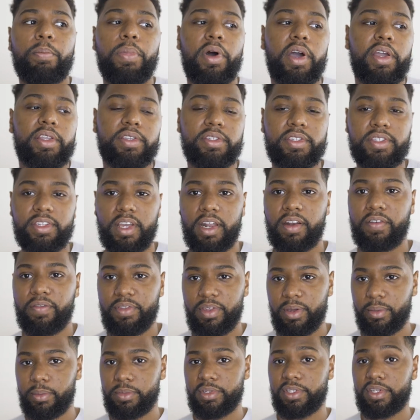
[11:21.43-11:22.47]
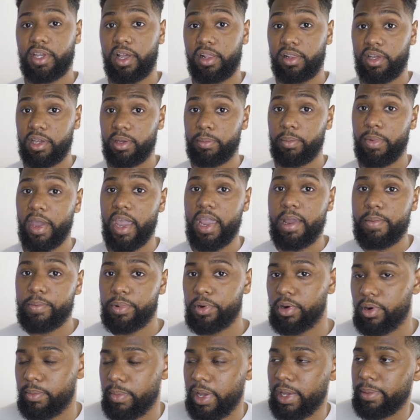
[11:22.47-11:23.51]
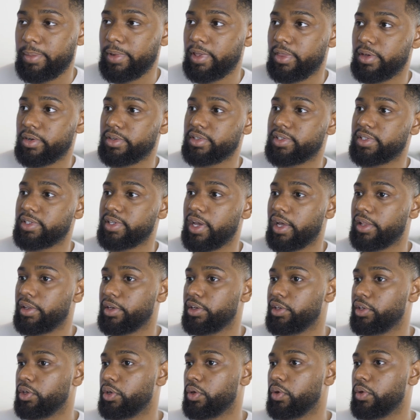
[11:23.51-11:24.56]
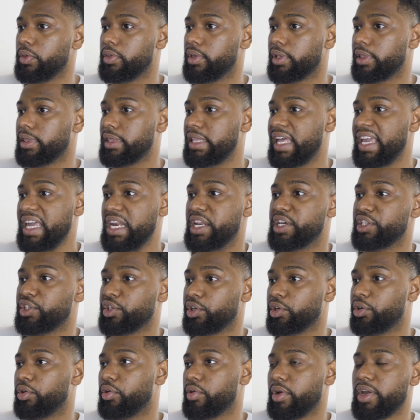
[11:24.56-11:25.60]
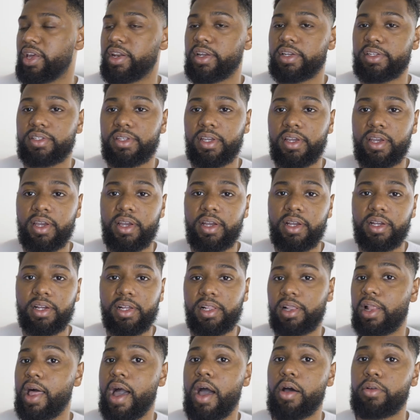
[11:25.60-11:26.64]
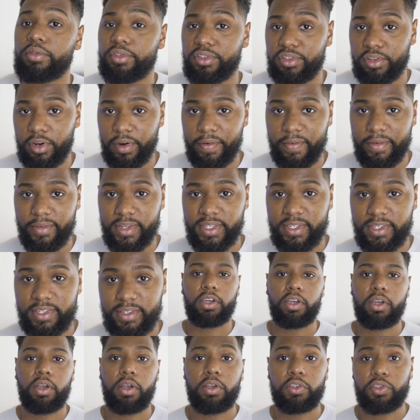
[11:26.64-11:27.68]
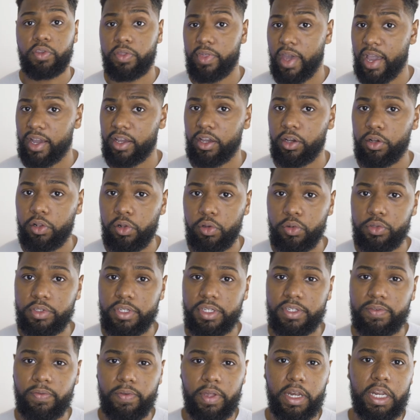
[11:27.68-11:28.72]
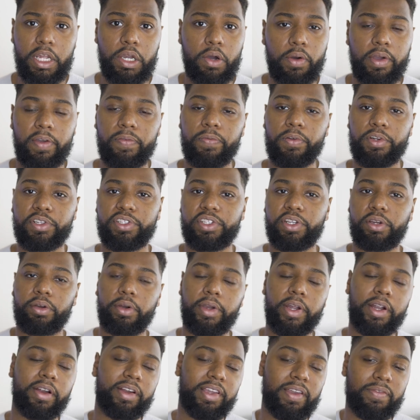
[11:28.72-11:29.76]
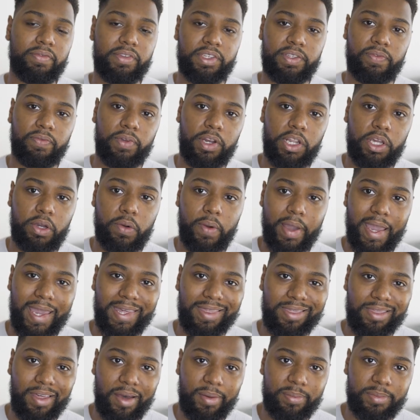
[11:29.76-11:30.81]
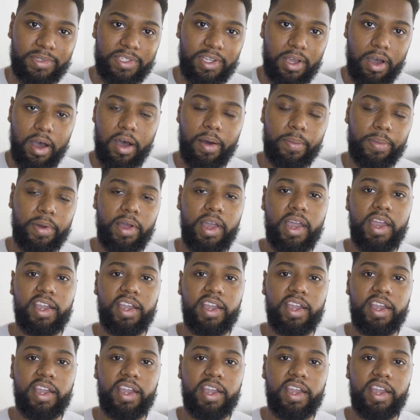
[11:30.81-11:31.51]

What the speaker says: but instead of them selling paper, maybe they're selling you the latest and greatest cloud service. So that concludes this video. If you're still here, give this video a thumbs up.